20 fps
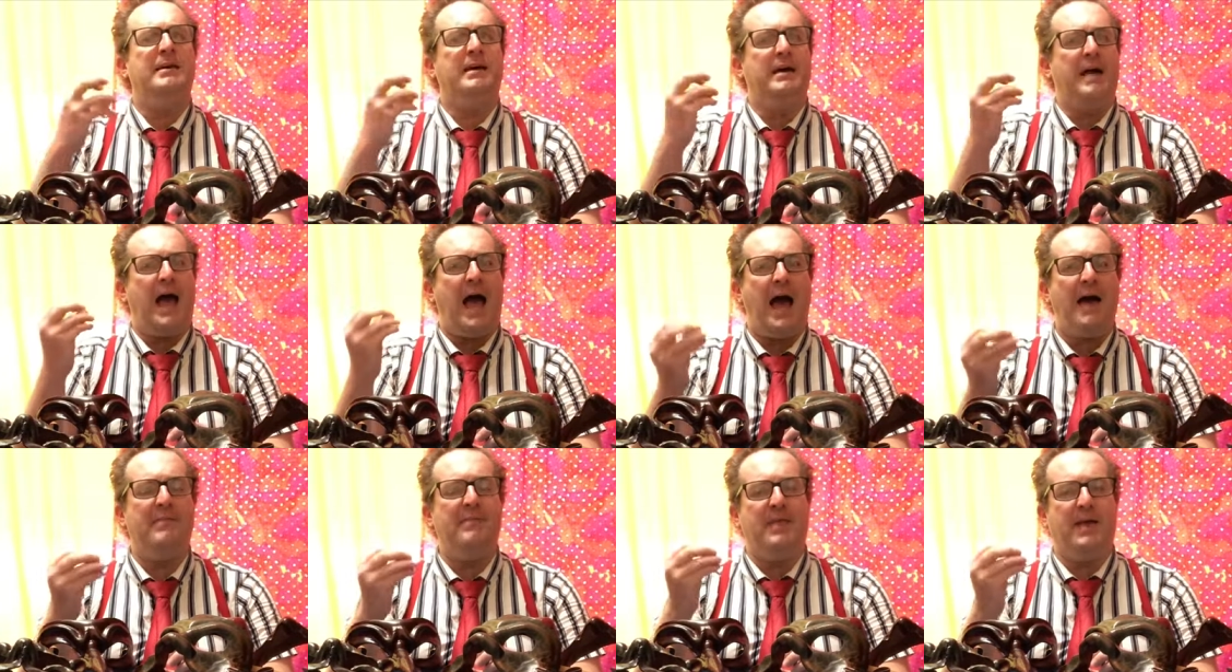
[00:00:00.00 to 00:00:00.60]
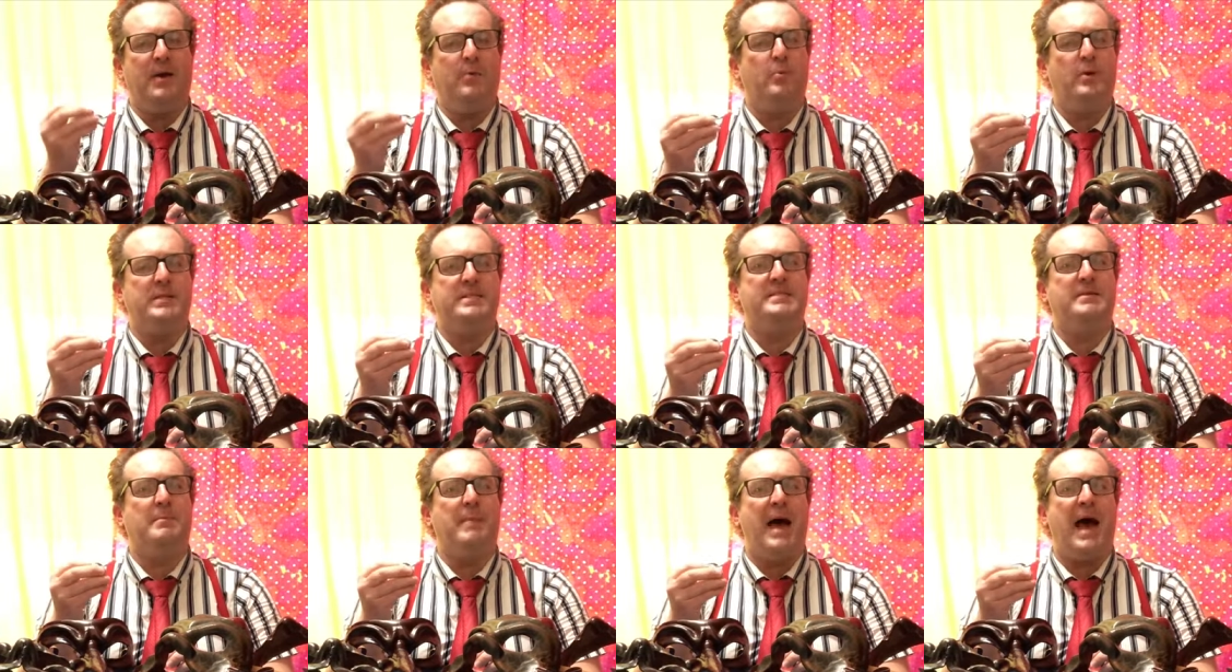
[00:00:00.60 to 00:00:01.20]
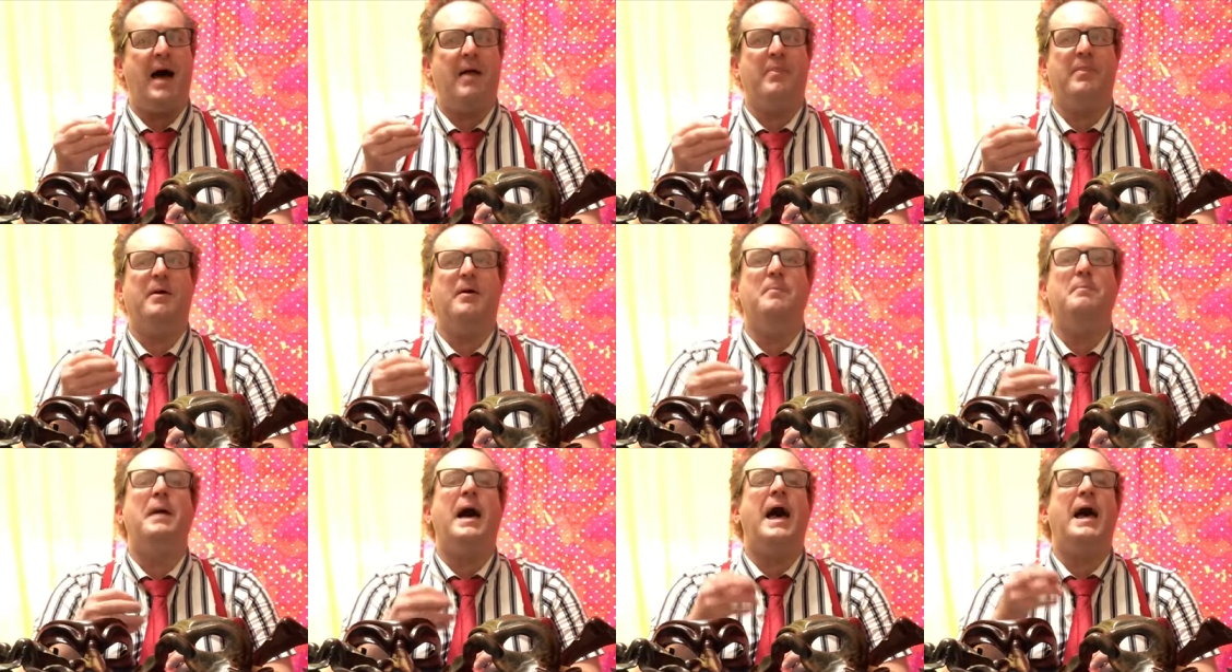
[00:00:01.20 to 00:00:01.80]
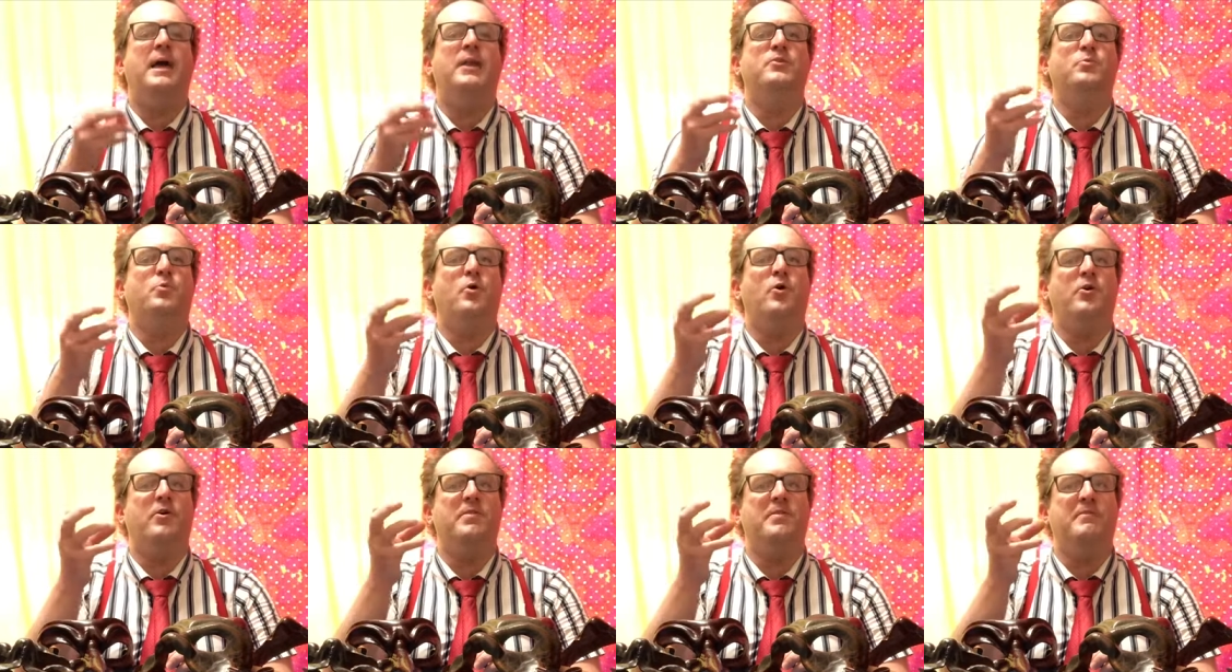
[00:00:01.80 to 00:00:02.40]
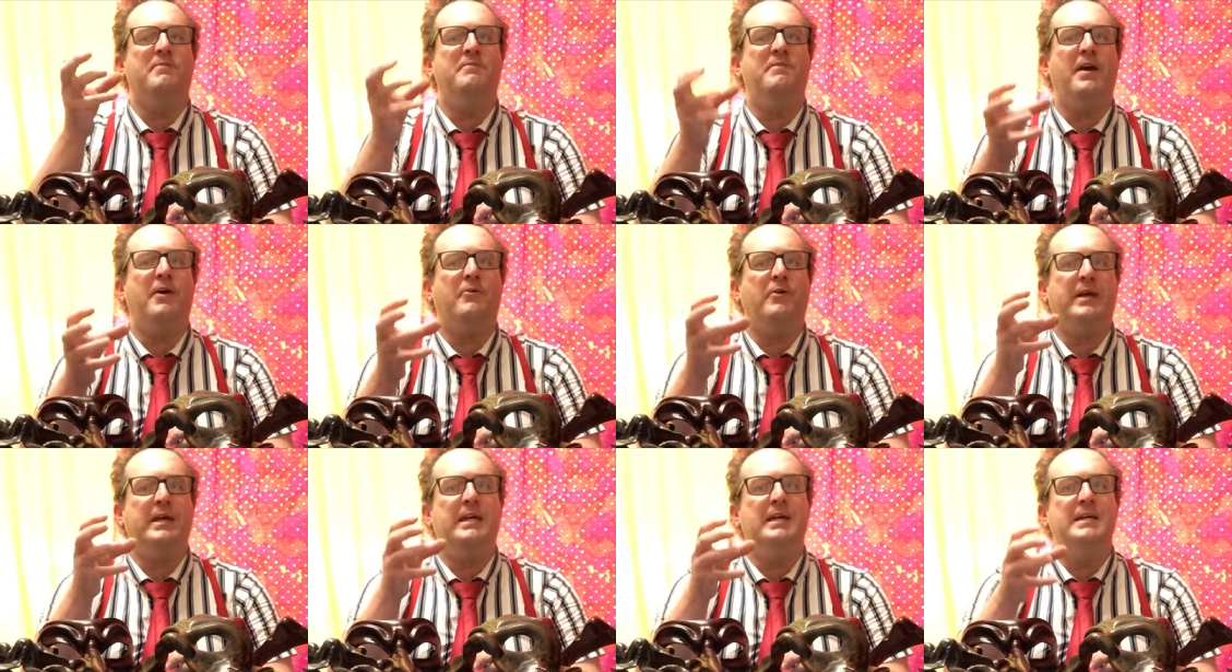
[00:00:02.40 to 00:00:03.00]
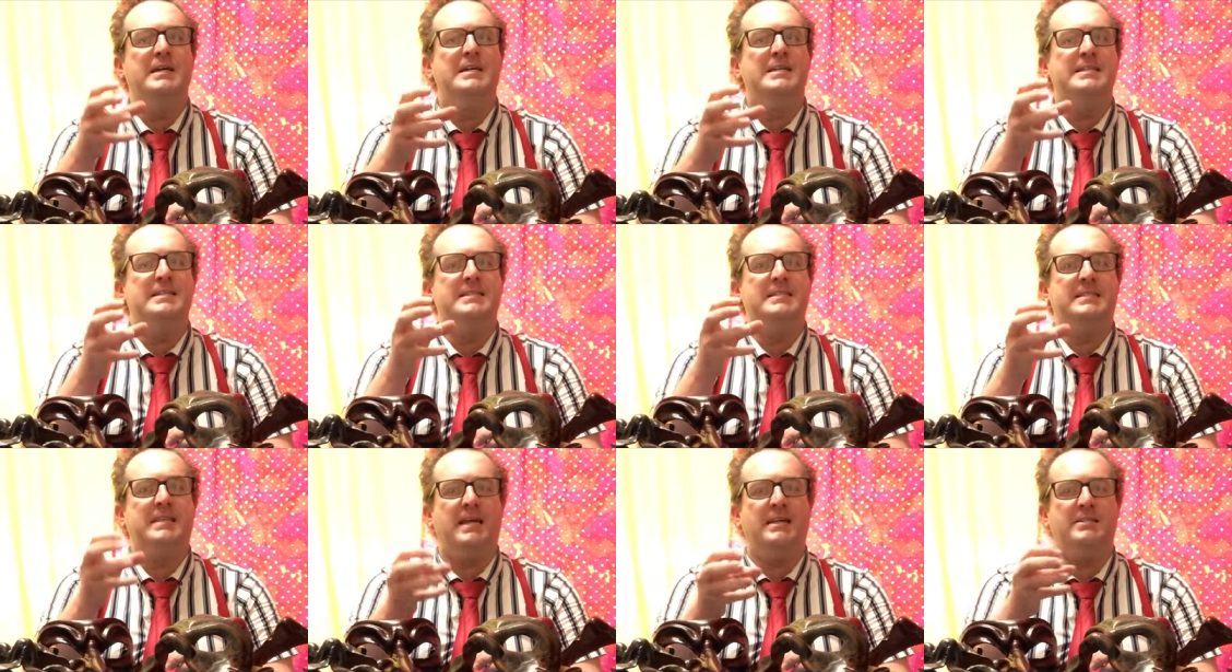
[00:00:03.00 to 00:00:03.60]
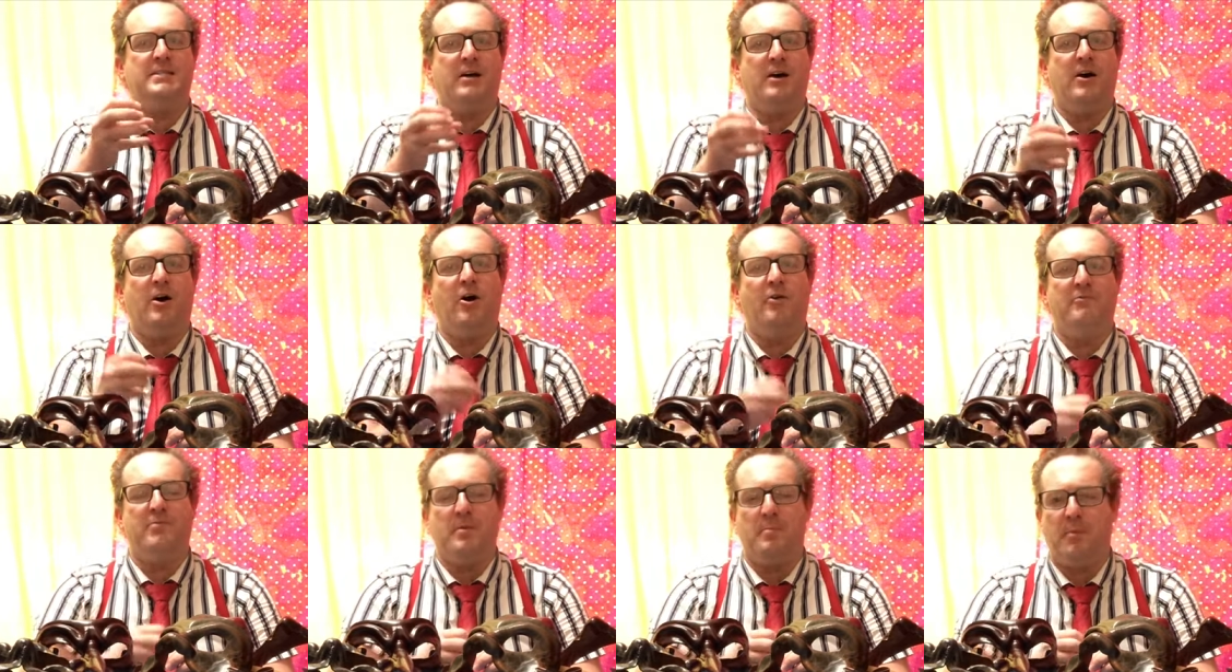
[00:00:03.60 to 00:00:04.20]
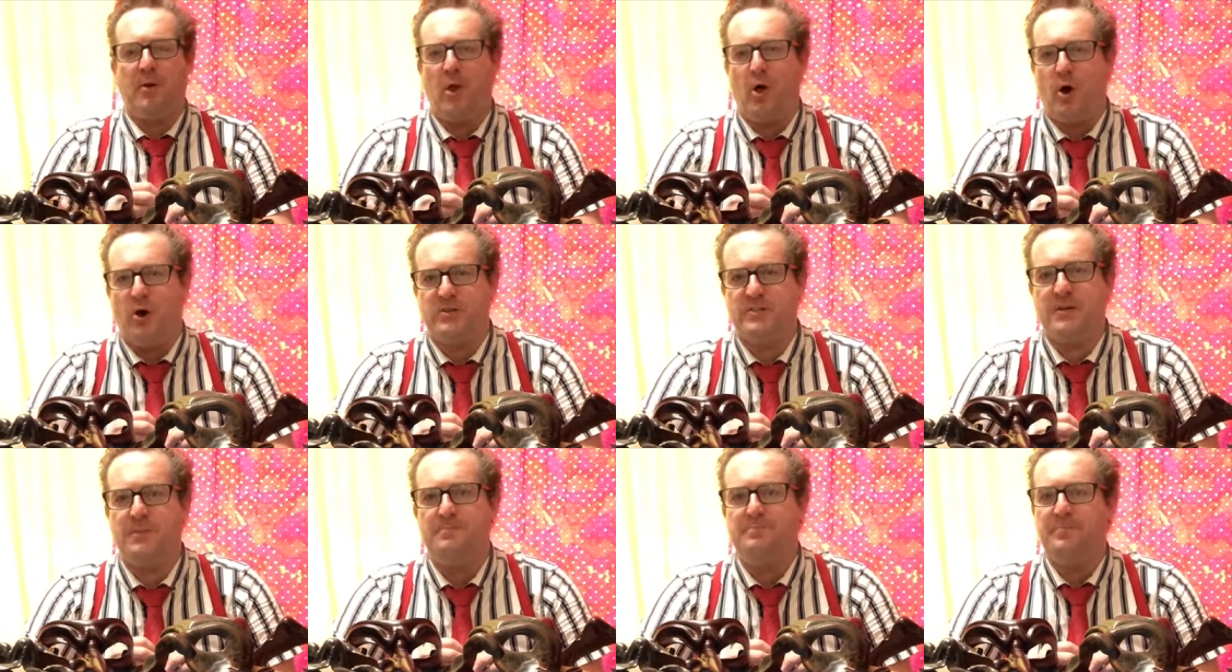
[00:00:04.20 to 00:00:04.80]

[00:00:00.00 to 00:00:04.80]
had their wits about them and were at the very centre of the plot.